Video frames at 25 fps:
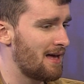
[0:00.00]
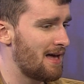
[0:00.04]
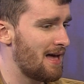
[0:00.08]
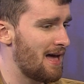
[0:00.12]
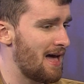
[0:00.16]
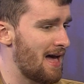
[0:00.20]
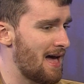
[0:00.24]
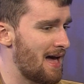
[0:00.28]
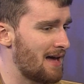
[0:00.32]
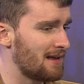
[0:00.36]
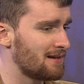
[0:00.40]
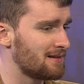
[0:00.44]

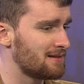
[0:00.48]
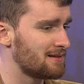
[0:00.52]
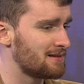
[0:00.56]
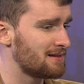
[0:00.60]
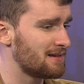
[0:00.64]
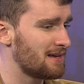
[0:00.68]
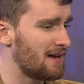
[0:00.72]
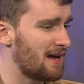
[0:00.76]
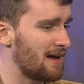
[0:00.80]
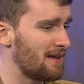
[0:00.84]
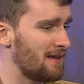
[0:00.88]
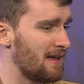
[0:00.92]
And
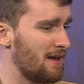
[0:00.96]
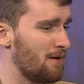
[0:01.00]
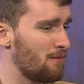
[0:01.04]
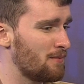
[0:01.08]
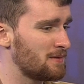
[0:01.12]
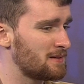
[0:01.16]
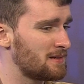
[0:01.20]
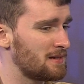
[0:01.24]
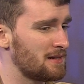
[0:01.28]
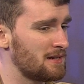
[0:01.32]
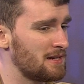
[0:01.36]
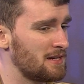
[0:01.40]
it
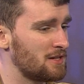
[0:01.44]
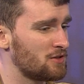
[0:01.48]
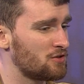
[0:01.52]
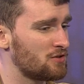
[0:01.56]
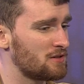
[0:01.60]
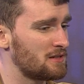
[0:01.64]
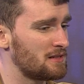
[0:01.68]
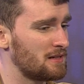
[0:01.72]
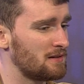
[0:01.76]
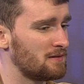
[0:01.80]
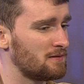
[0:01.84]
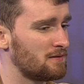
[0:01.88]
was an
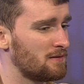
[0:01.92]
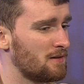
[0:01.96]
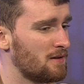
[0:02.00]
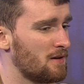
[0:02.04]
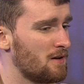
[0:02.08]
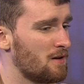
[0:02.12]
interesting